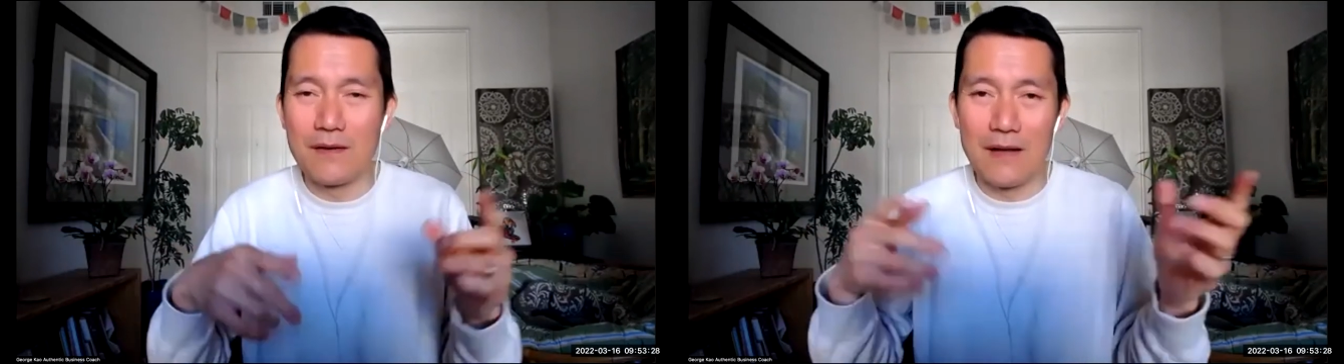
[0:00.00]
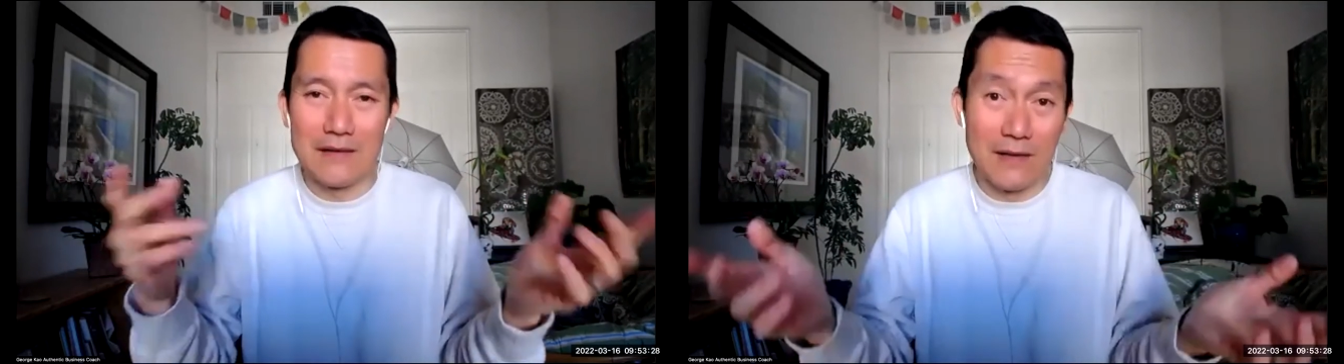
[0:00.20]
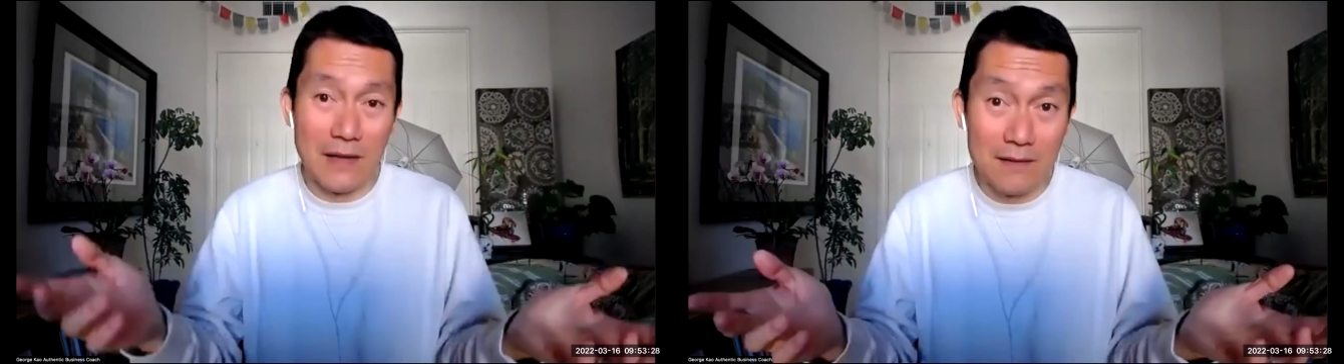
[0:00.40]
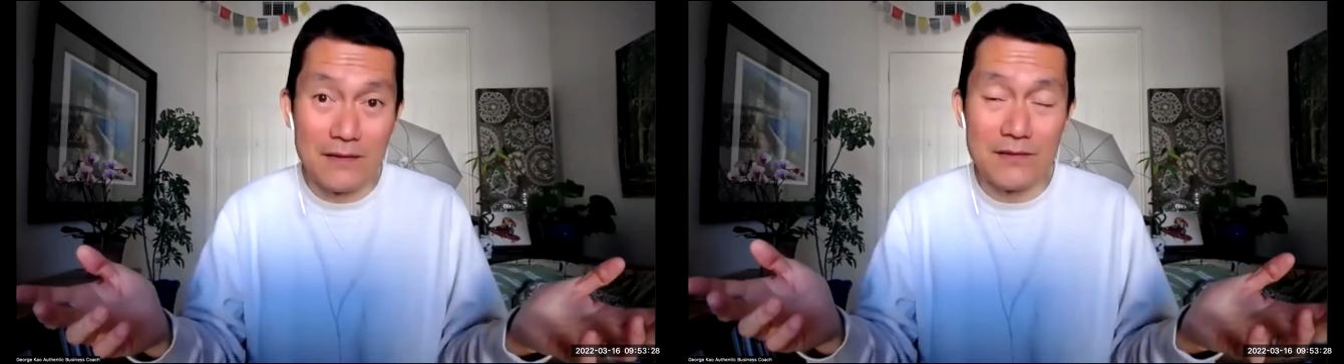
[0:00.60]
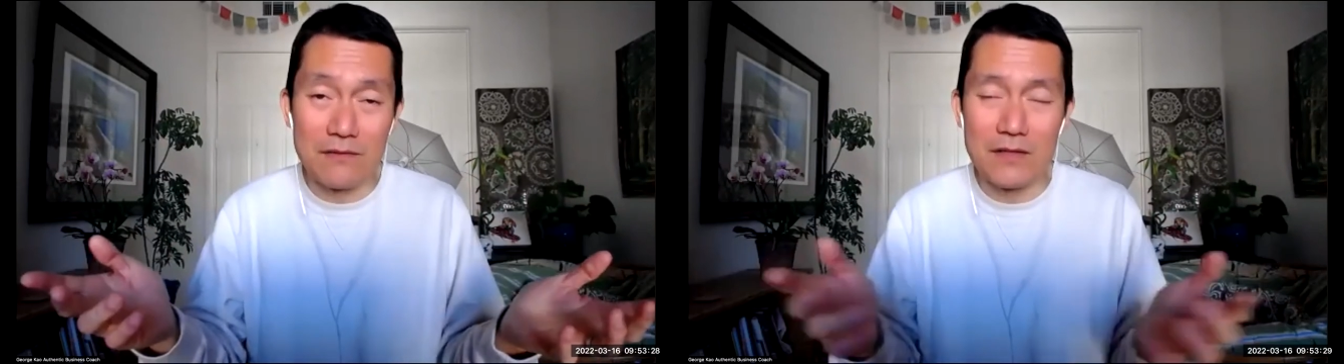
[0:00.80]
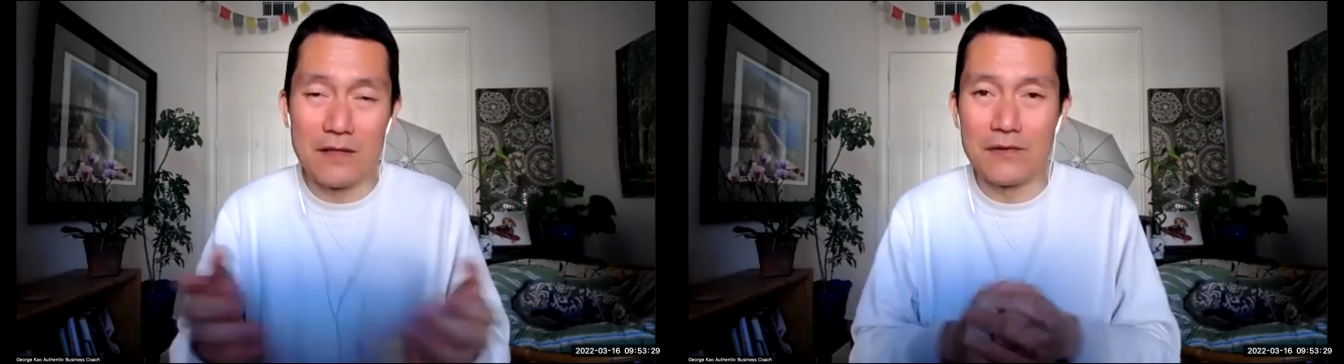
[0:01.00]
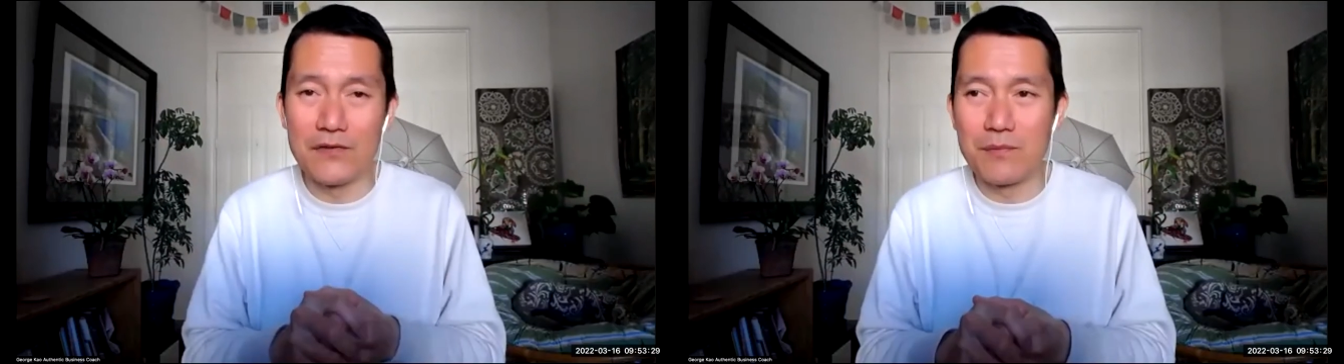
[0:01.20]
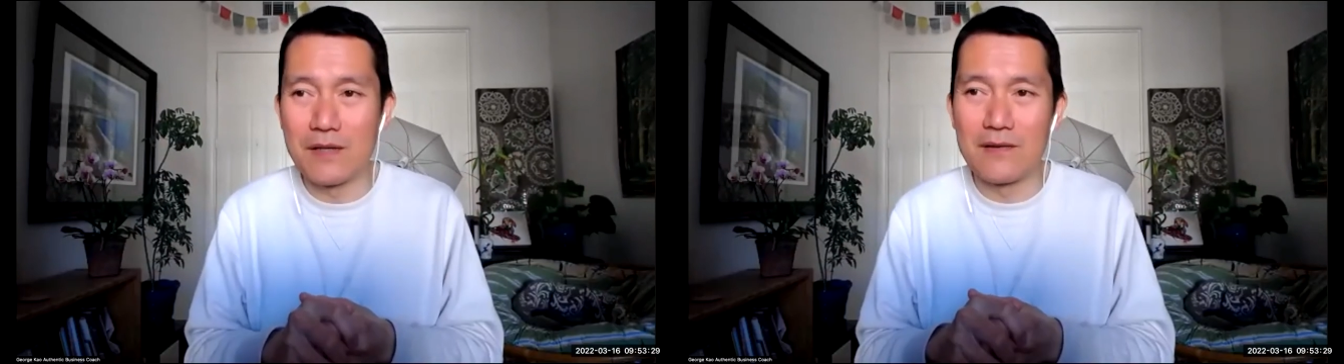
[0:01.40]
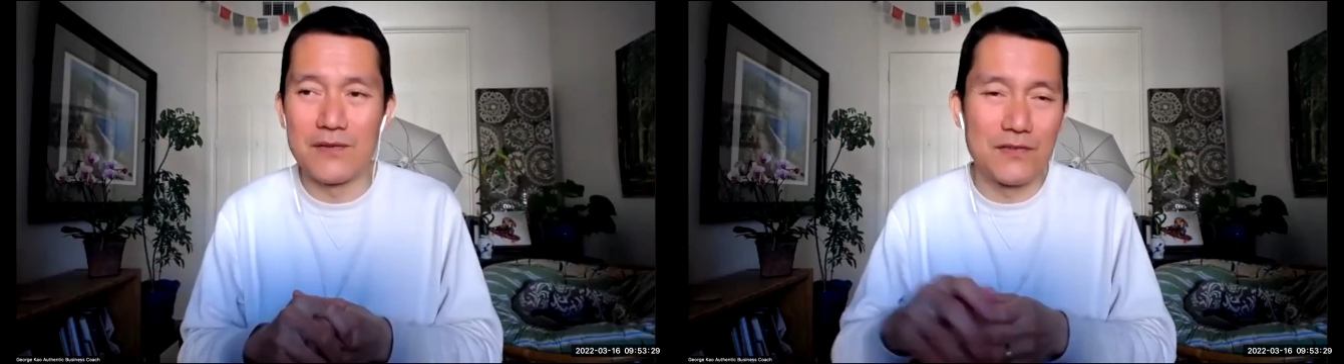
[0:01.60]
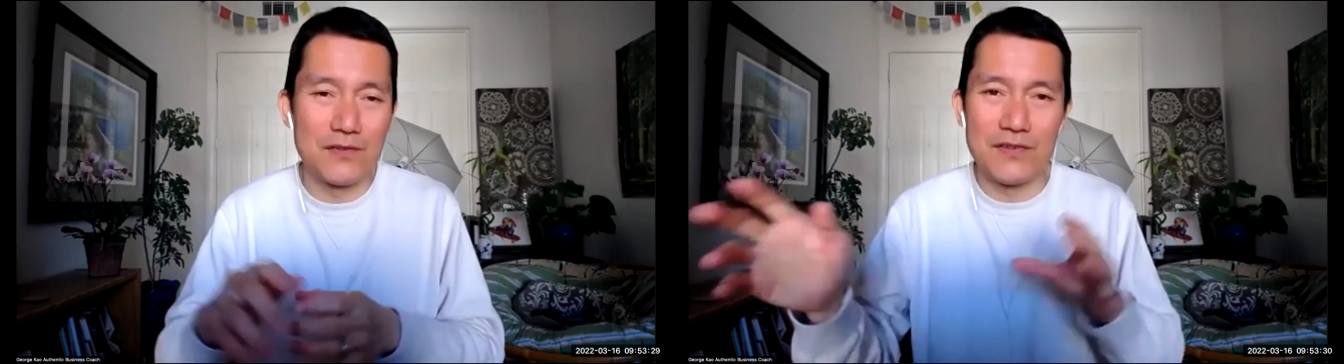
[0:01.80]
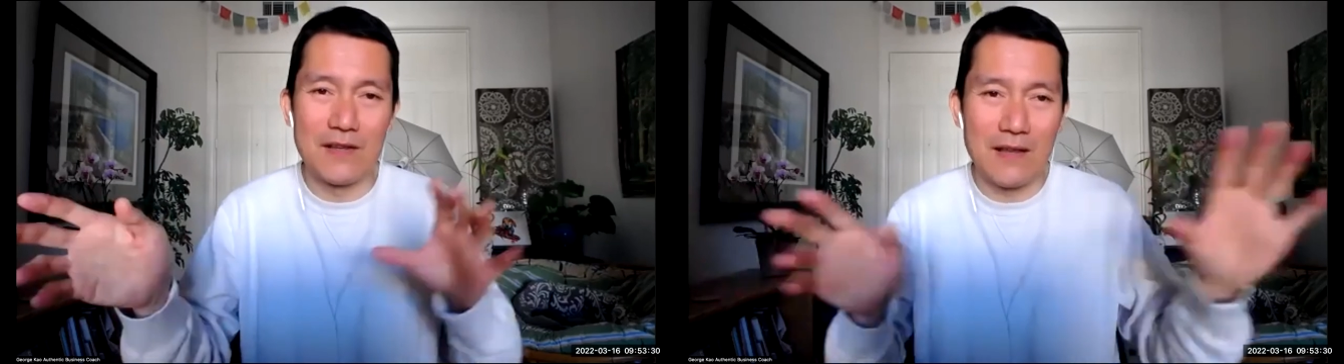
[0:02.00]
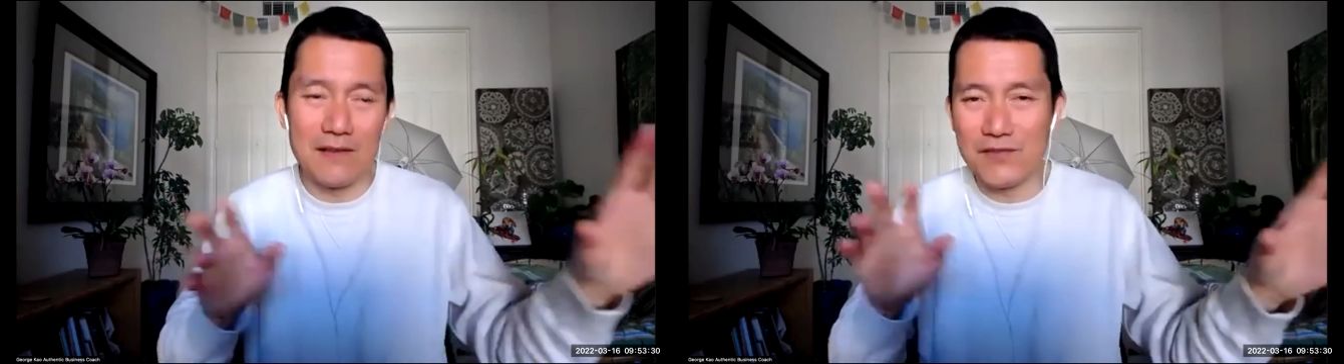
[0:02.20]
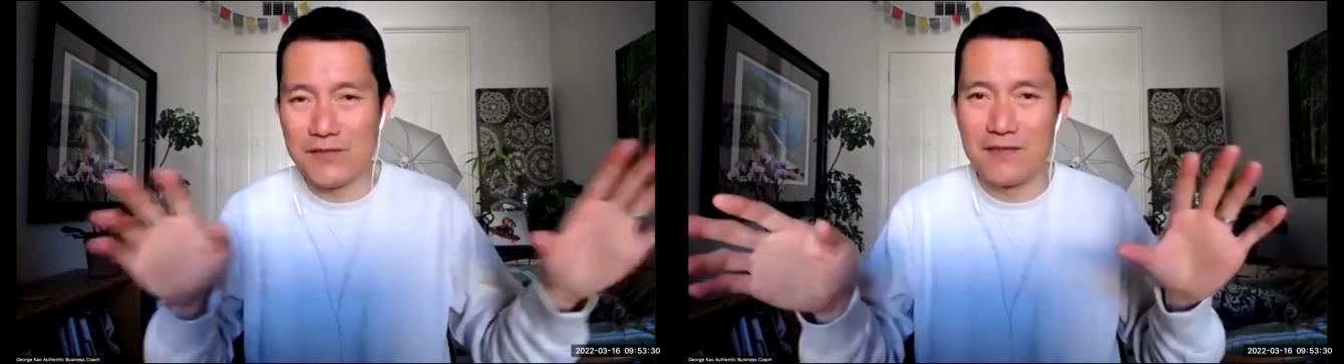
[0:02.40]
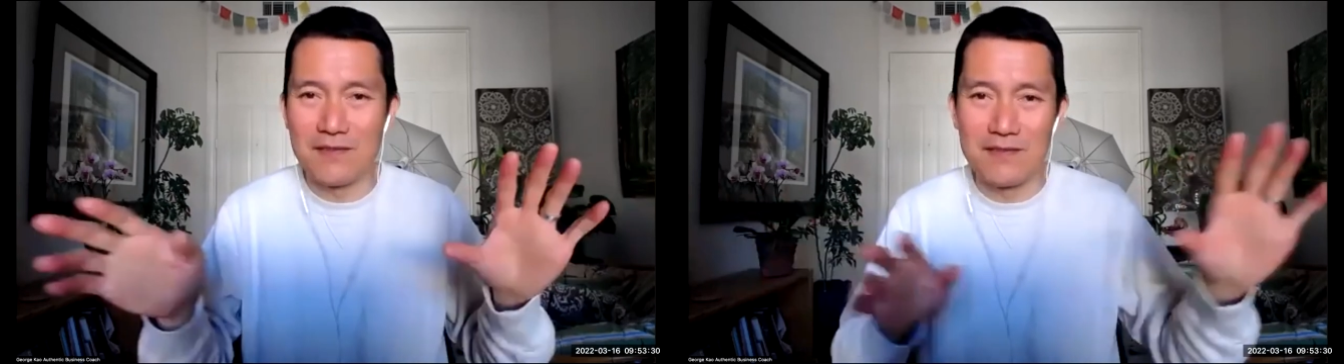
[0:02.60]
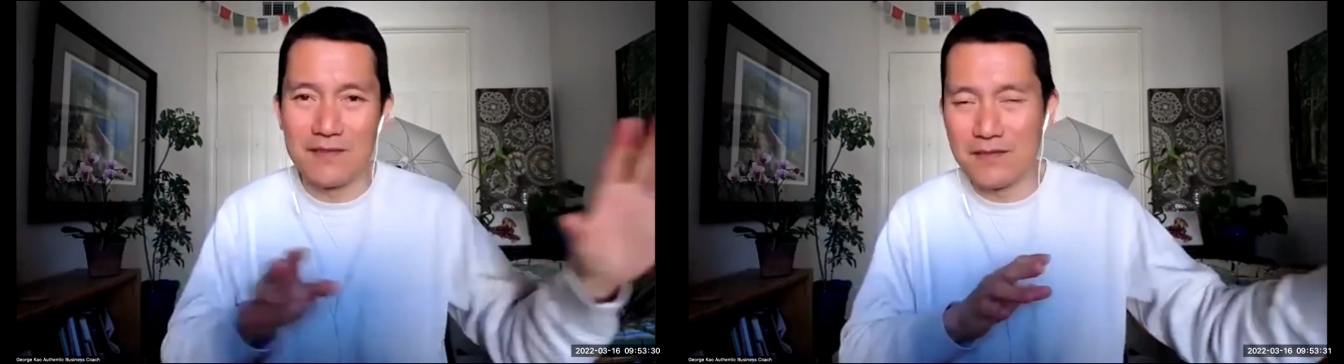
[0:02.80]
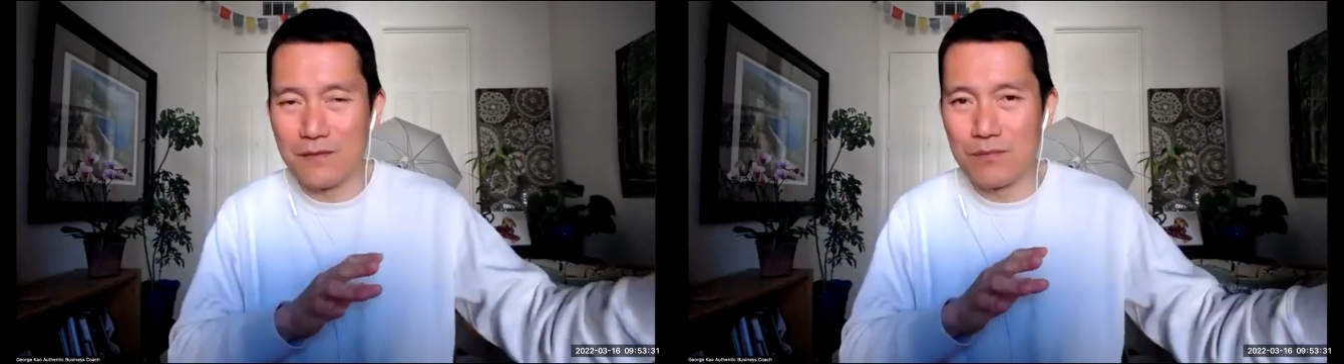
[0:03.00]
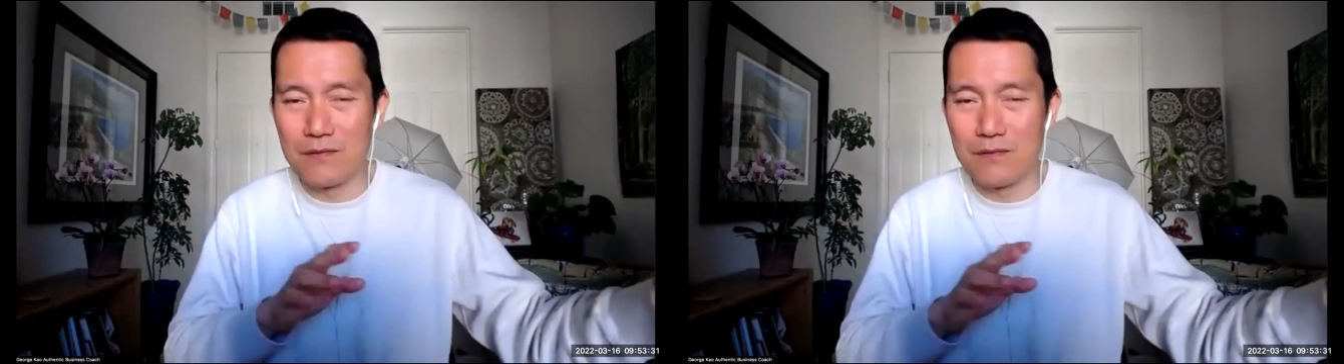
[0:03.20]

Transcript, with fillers: as unlisted videos because just in case the